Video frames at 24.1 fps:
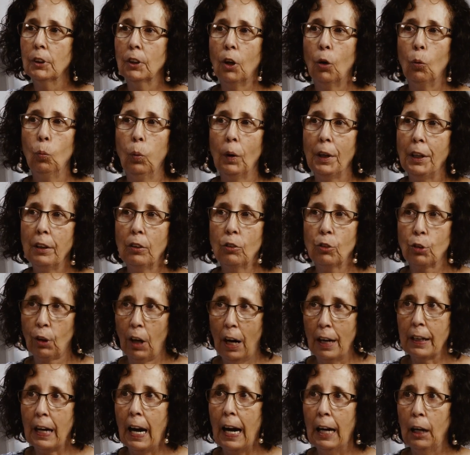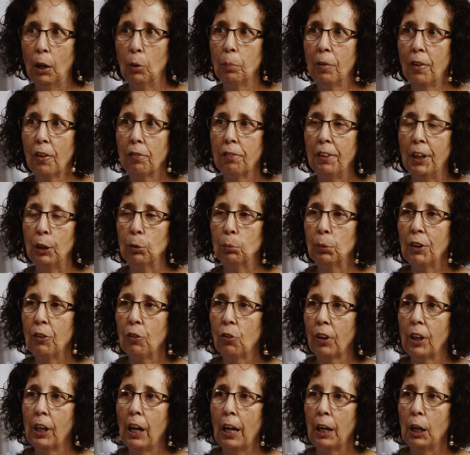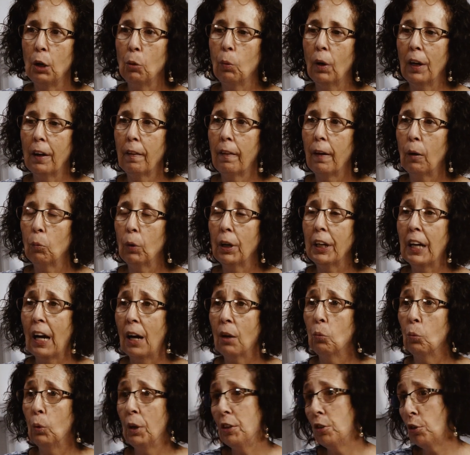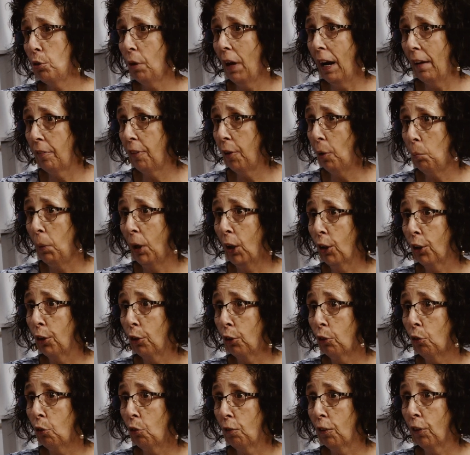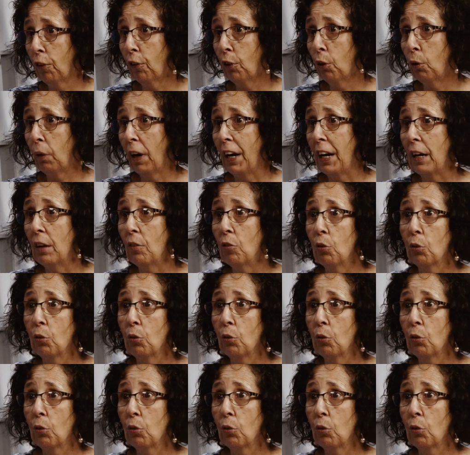we try to help the families in any way that we can. We do have the markers for the graves.